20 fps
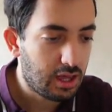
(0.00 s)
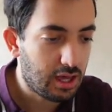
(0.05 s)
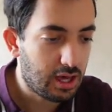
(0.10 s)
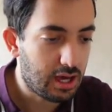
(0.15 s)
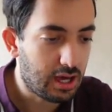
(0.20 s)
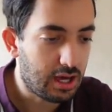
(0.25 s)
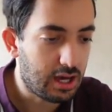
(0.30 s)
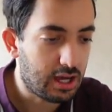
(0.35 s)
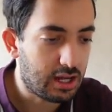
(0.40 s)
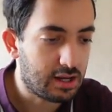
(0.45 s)

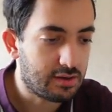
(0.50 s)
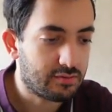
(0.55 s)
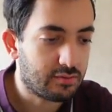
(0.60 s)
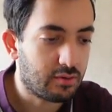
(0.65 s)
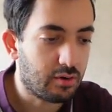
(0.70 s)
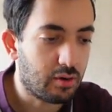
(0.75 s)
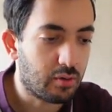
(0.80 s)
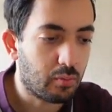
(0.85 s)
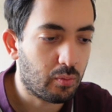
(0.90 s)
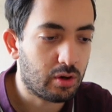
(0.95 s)
and I've
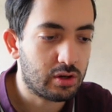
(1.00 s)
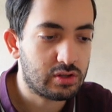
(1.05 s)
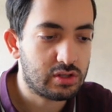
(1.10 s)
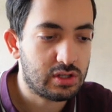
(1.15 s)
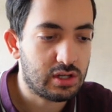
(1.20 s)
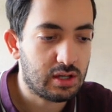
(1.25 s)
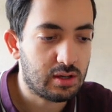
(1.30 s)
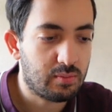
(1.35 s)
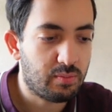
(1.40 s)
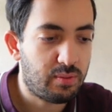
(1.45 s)
got
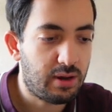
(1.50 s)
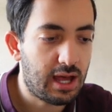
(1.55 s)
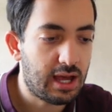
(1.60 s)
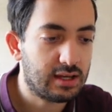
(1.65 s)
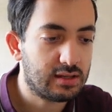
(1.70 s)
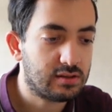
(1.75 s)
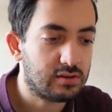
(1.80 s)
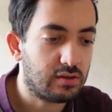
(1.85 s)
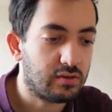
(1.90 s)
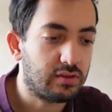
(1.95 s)
watching
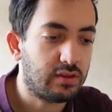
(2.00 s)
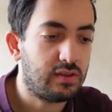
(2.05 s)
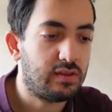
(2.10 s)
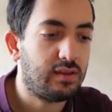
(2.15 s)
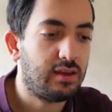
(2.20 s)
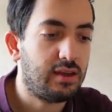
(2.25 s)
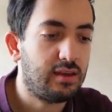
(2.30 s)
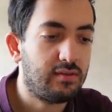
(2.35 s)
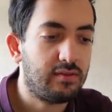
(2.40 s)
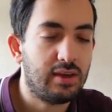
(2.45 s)
Plex on the
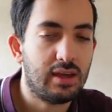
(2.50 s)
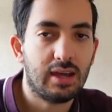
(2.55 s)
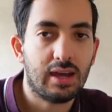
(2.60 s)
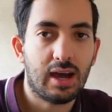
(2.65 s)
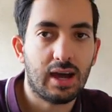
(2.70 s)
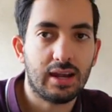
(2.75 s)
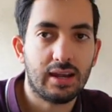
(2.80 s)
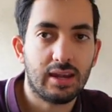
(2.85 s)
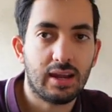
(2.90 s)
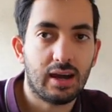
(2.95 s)
TV
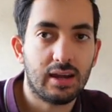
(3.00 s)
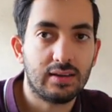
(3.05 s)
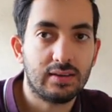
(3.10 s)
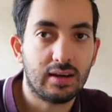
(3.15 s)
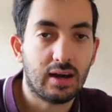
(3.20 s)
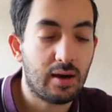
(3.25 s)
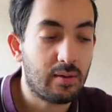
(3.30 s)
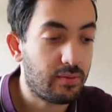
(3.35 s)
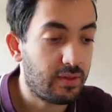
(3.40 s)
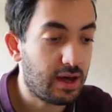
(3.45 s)
at
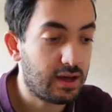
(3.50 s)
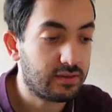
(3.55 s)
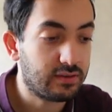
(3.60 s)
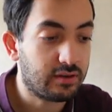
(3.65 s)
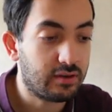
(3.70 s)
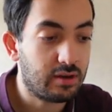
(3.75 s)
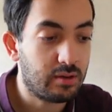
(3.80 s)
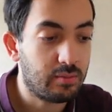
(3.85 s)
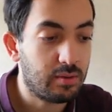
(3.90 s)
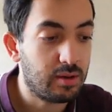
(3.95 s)
nighttime, that's
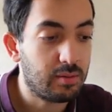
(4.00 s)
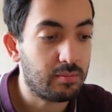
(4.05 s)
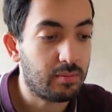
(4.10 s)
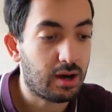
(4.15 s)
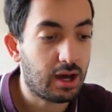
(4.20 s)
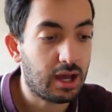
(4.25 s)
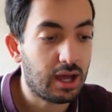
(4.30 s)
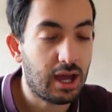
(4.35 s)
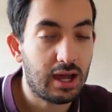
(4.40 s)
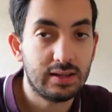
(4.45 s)
going to be
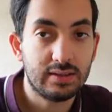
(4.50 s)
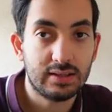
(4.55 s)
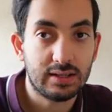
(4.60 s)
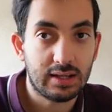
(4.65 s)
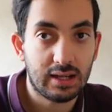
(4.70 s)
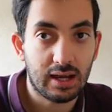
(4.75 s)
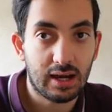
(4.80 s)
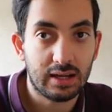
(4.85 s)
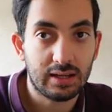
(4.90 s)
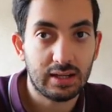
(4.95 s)
my
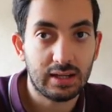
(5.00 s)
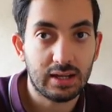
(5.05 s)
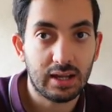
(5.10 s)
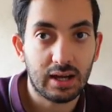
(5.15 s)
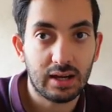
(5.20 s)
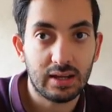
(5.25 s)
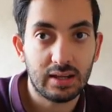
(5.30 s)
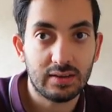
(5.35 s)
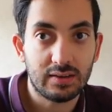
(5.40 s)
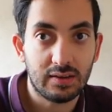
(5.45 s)
entity ID that
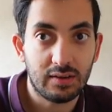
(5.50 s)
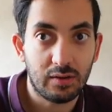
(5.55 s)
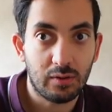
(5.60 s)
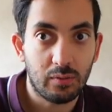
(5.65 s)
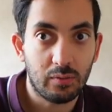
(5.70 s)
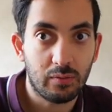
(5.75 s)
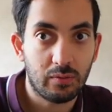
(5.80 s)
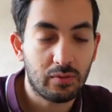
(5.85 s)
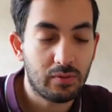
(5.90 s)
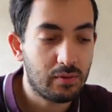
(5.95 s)
I need to
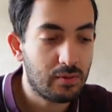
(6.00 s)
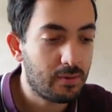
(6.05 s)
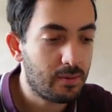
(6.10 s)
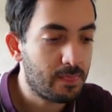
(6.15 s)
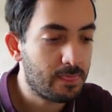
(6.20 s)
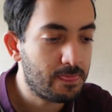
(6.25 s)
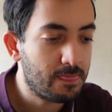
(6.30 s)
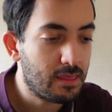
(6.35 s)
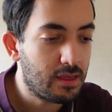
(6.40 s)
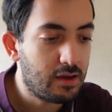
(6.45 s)
use.
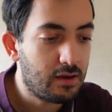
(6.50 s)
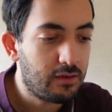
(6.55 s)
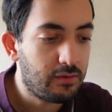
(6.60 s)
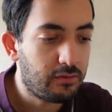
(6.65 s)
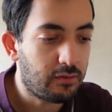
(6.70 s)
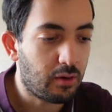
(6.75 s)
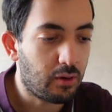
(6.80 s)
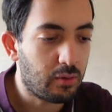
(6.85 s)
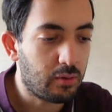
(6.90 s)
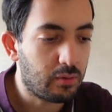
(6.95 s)

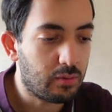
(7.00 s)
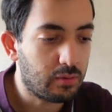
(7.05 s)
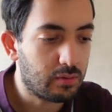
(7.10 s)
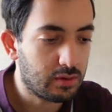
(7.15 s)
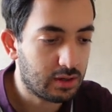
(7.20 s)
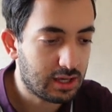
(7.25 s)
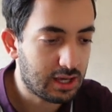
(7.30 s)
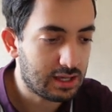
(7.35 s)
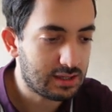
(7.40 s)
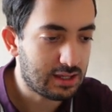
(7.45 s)
So
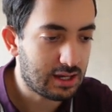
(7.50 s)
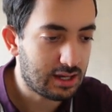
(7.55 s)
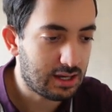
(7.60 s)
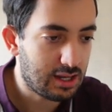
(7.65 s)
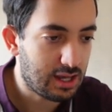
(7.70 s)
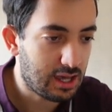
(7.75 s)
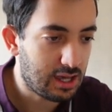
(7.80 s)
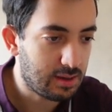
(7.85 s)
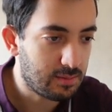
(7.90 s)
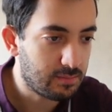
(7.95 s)
get that
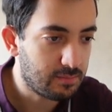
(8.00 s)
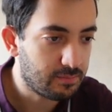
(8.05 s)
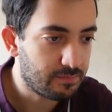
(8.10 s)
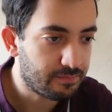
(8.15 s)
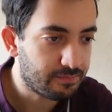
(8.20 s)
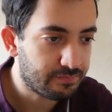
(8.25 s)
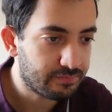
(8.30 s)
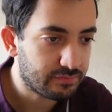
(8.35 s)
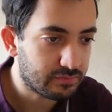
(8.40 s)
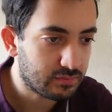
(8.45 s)
name,
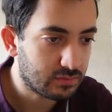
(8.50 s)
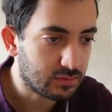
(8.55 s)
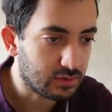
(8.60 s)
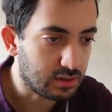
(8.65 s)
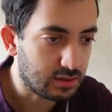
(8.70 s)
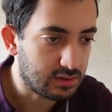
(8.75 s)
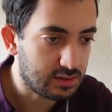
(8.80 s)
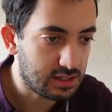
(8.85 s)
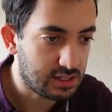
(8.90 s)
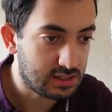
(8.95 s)

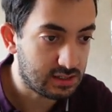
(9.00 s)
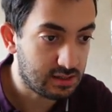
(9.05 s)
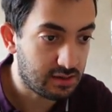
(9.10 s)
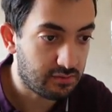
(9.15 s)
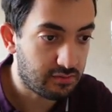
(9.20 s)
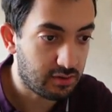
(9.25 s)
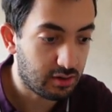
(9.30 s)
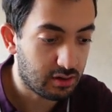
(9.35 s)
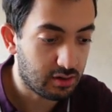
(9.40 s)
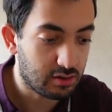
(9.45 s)
easy
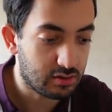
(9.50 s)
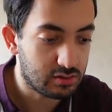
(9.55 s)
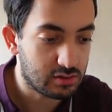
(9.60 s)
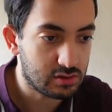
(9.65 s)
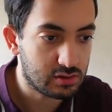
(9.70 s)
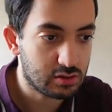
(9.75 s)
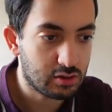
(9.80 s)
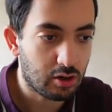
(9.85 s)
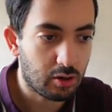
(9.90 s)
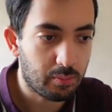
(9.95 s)
if you can
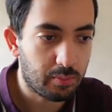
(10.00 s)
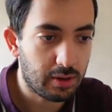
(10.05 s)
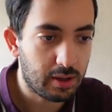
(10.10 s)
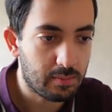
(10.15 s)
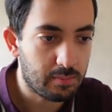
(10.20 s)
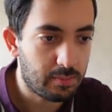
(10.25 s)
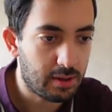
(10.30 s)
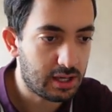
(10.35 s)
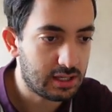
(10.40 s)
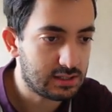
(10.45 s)
just copy
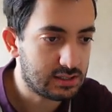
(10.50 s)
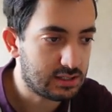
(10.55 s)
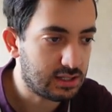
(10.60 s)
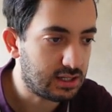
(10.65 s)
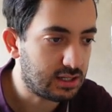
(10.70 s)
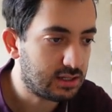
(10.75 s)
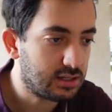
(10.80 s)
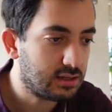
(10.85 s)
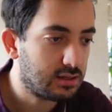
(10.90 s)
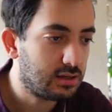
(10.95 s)
and paste
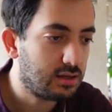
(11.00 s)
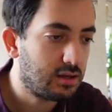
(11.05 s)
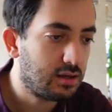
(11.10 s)
it.